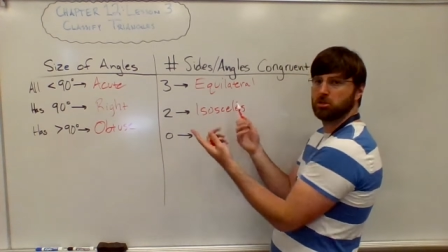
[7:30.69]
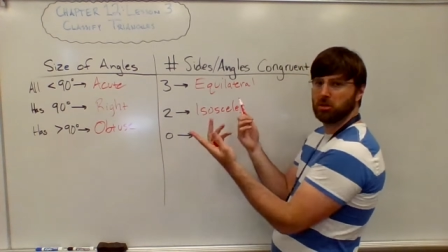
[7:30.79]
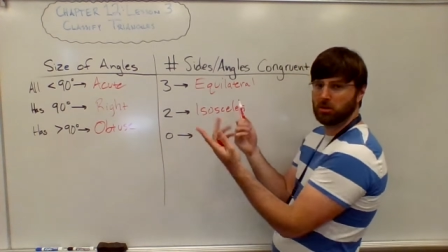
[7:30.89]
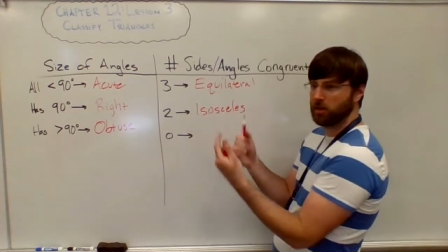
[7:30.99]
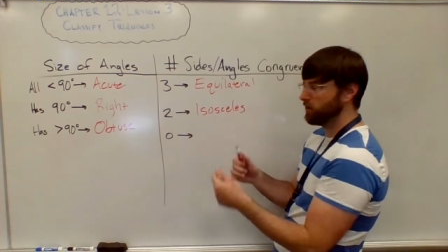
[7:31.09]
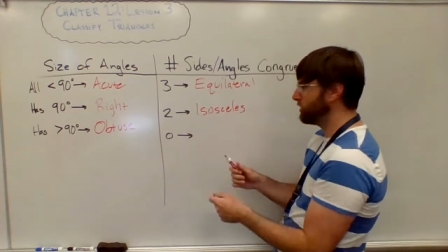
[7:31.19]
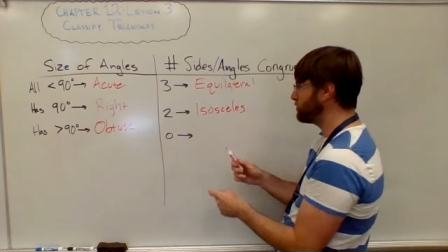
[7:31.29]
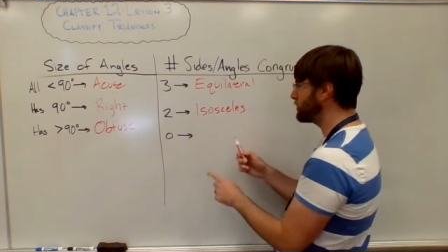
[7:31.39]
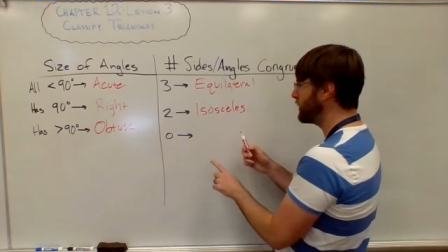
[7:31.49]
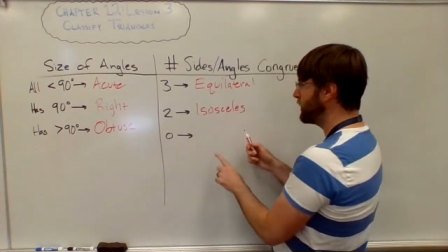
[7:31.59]
And
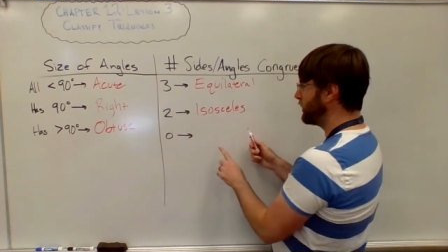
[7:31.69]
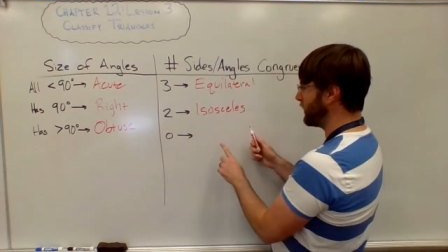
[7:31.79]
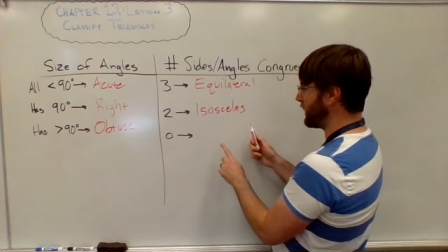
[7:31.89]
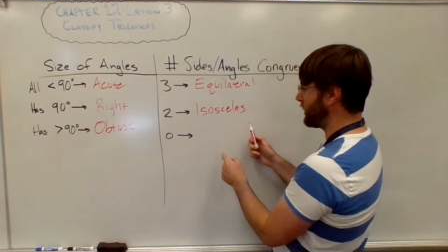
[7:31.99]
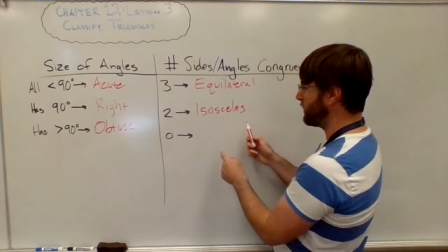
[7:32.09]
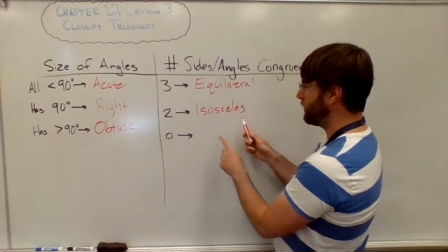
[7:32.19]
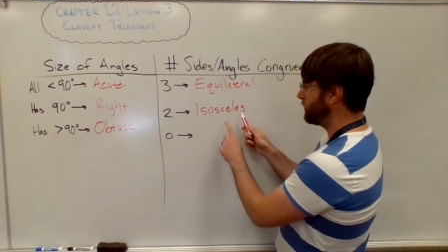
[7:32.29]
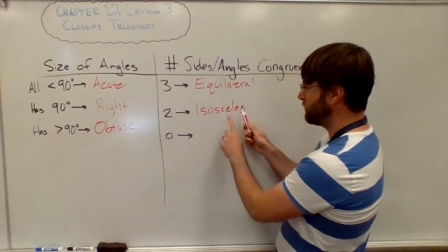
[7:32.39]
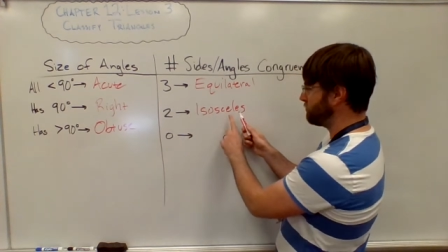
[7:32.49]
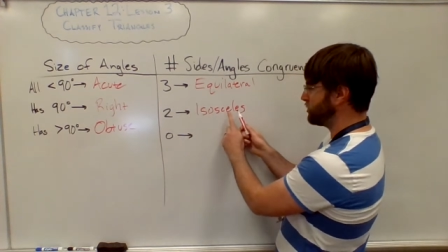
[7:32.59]
there's like
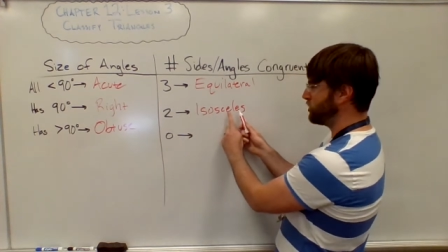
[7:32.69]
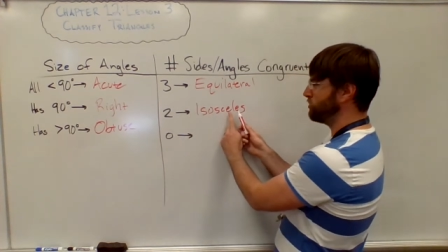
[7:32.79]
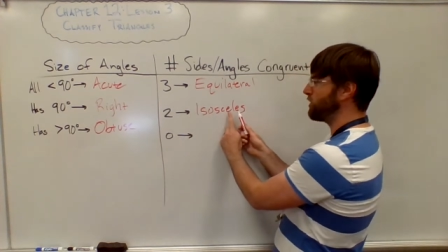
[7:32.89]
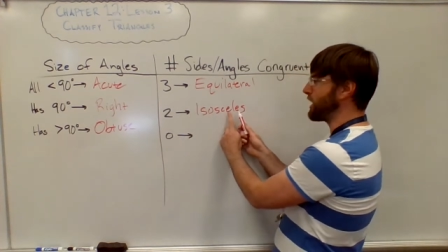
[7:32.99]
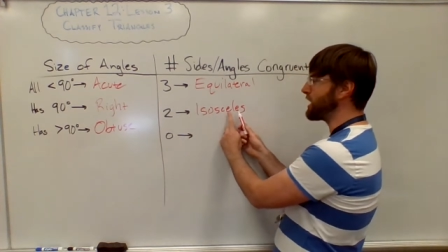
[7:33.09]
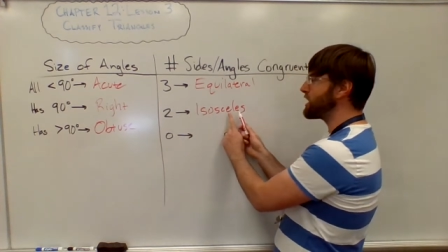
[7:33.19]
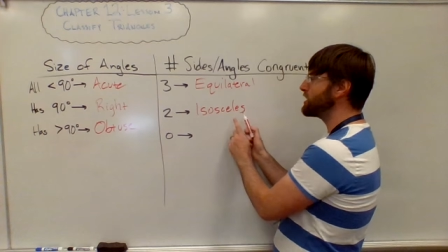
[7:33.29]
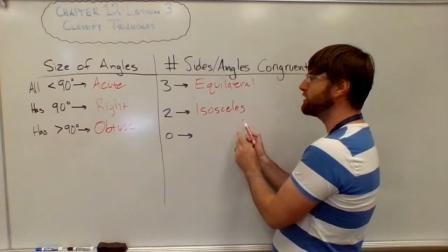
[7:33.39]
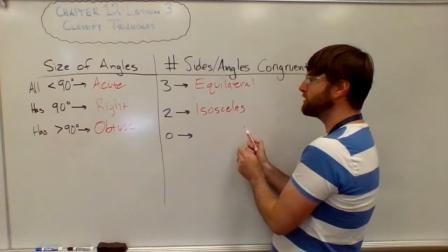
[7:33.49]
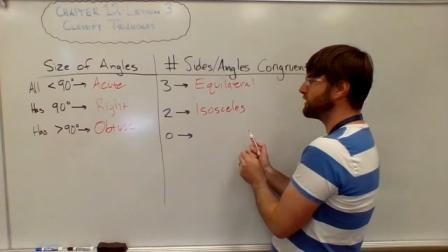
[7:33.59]
2
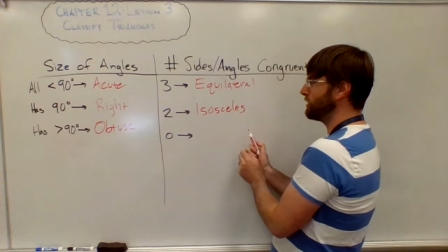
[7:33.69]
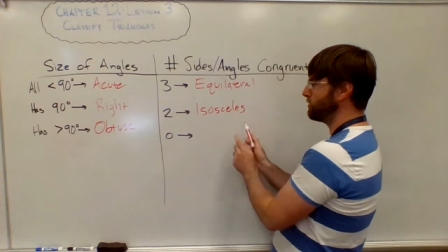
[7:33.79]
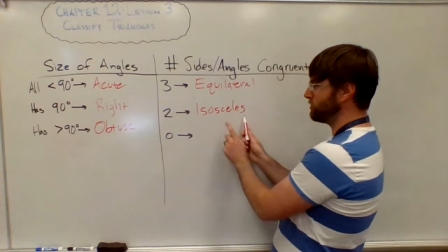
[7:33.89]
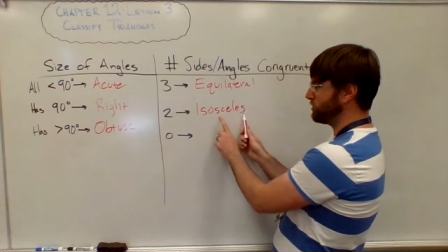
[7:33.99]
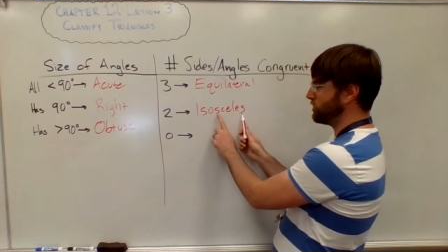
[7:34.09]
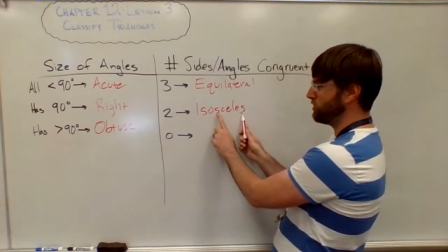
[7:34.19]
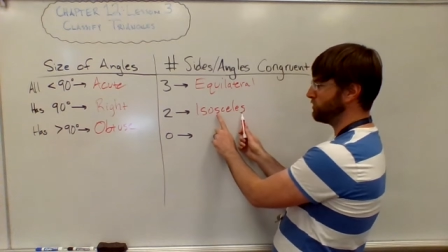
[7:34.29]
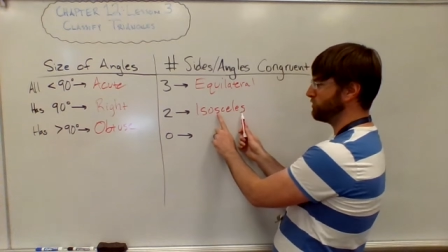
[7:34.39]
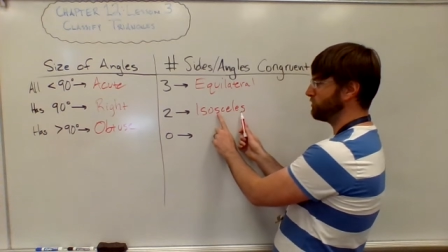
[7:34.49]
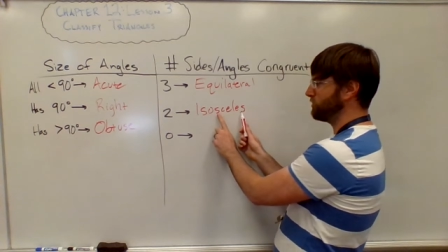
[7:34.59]
E's and there's
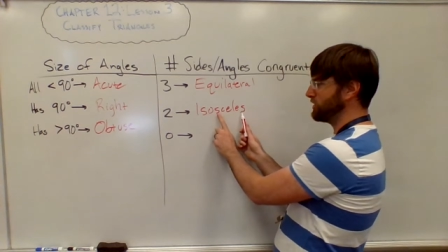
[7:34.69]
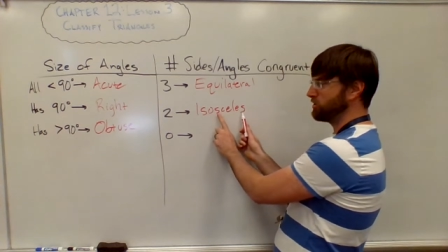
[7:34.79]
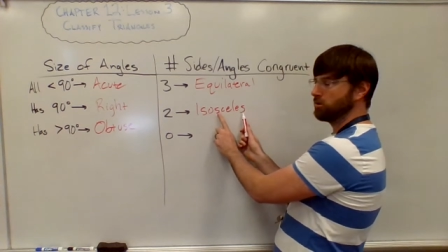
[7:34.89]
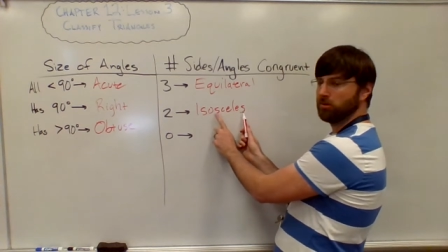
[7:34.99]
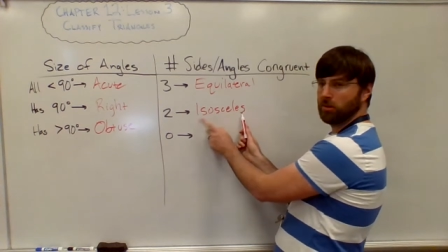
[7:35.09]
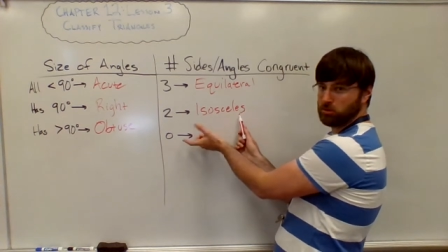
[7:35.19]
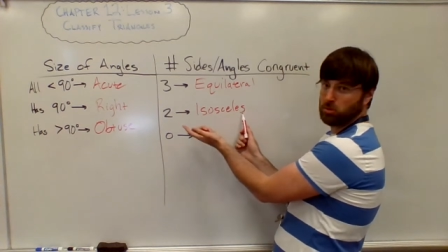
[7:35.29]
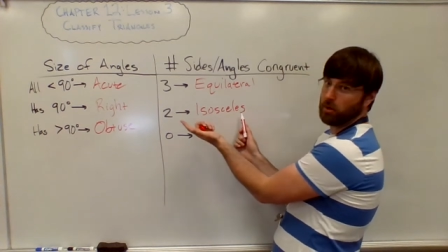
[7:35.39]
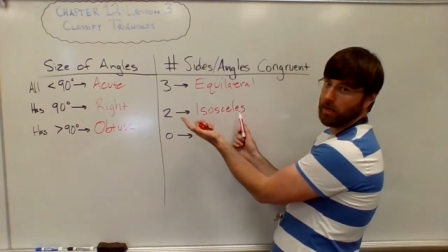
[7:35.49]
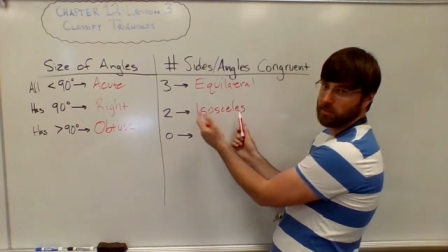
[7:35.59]

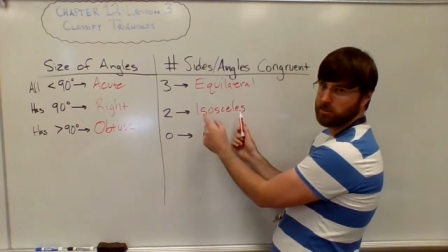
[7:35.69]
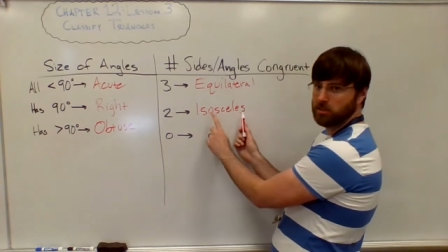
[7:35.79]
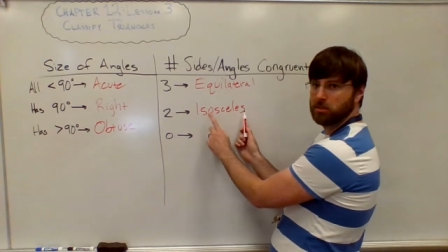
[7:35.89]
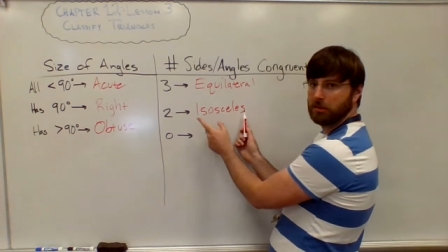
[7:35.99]
3 S's.